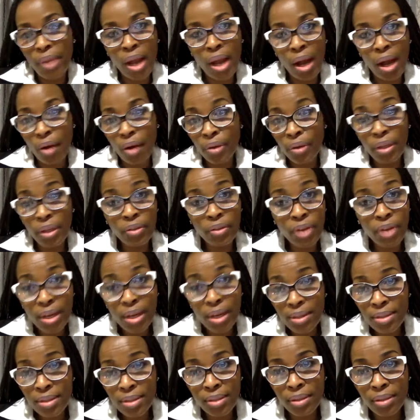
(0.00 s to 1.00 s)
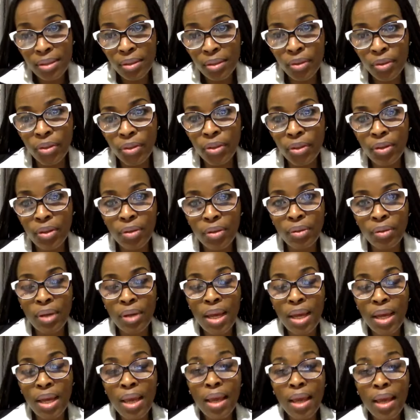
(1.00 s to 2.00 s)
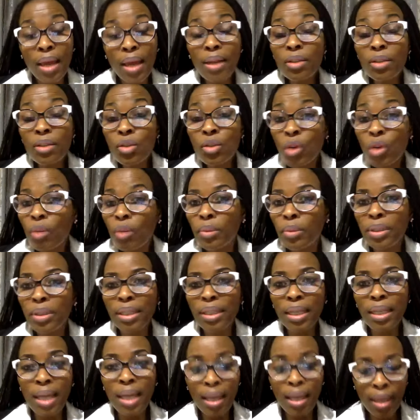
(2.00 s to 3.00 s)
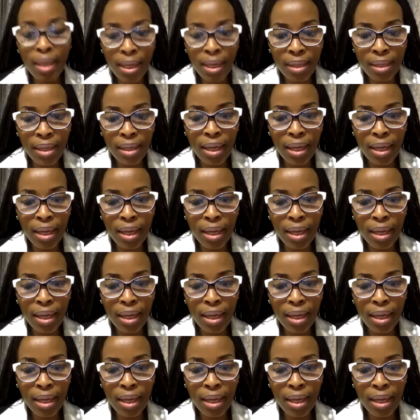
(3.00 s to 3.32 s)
how they dress you know and it's normal and i